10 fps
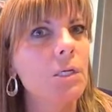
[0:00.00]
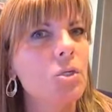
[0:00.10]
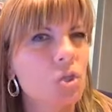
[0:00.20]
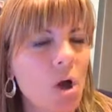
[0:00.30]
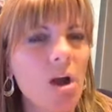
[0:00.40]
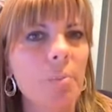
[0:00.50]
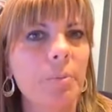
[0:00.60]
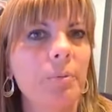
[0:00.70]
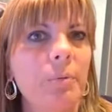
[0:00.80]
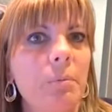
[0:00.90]
sharp,
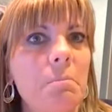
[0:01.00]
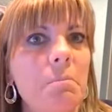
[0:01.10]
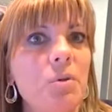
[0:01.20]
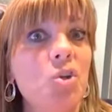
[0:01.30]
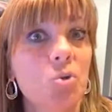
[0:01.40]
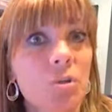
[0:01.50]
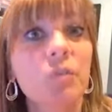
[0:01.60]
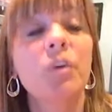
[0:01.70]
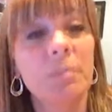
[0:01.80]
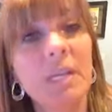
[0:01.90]

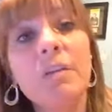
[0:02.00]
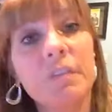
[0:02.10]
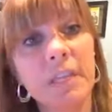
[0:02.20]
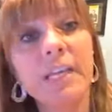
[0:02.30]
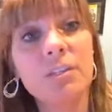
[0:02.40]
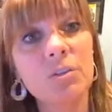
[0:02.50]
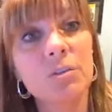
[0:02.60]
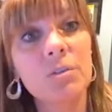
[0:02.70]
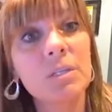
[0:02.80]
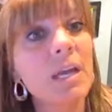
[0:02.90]
useful, meaningful answers.